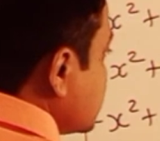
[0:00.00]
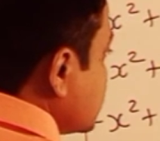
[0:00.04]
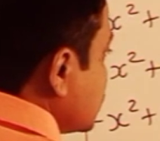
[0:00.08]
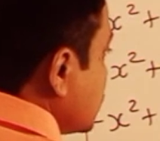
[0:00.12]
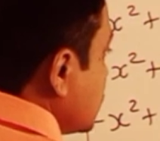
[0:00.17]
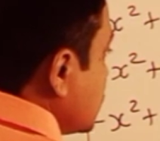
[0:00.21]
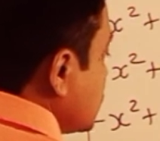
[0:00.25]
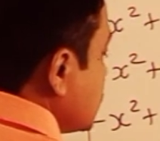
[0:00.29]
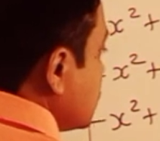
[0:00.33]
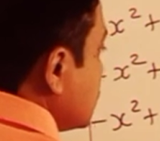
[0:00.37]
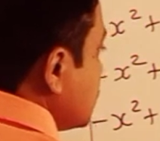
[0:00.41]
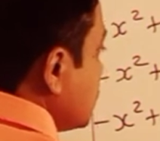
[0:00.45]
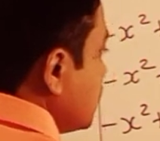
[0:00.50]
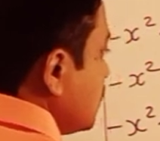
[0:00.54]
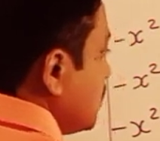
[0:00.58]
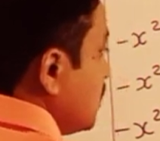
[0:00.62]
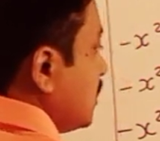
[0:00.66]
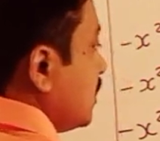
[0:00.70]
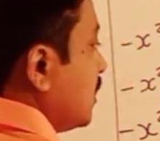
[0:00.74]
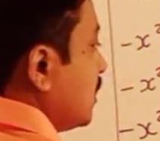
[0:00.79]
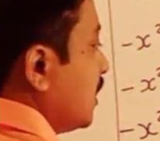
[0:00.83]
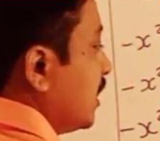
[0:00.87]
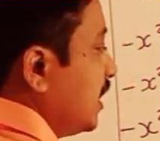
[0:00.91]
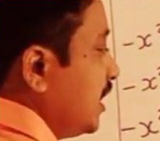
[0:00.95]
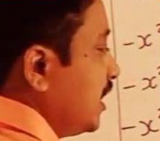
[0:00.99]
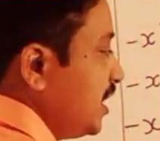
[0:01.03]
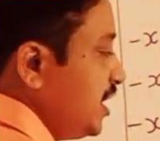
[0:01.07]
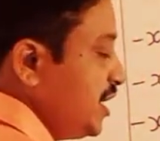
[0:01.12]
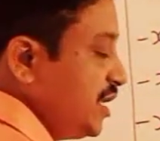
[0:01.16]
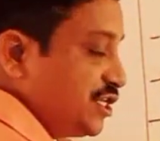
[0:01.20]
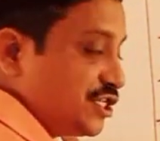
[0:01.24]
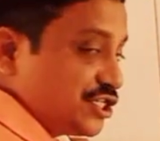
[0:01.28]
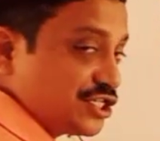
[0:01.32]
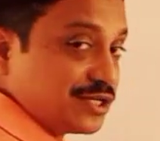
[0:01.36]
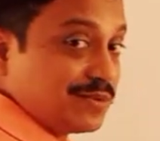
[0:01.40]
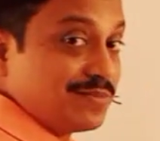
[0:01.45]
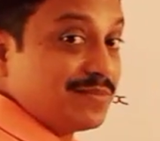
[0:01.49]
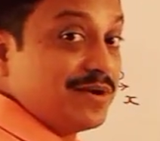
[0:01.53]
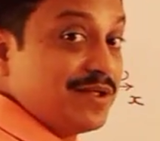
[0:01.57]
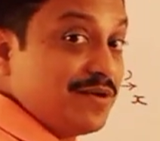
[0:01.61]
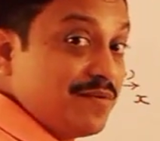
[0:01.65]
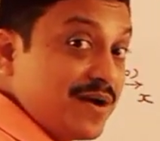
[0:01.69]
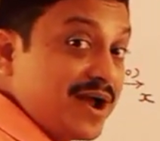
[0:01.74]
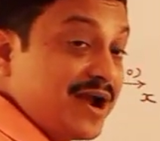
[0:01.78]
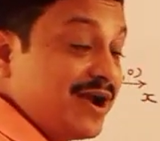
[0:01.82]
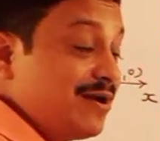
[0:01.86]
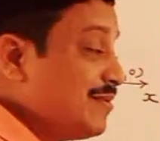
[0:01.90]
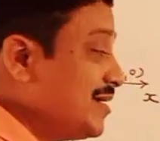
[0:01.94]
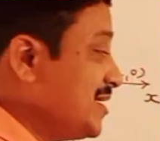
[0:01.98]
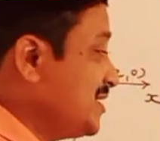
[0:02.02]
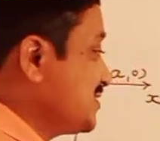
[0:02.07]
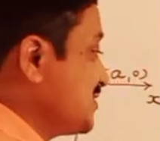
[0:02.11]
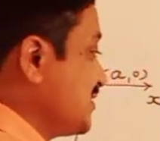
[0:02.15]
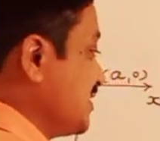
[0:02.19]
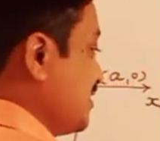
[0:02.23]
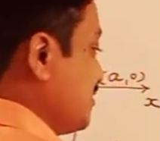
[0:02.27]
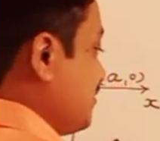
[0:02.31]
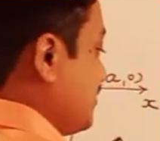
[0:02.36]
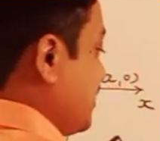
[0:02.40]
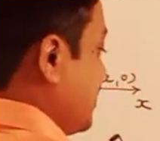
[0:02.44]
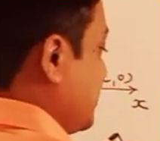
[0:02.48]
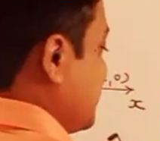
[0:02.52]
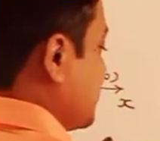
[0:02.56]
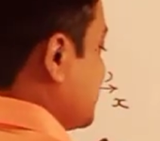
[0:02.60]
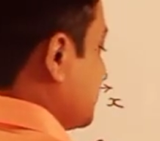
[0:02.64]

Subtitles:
1, and each term divided by square minus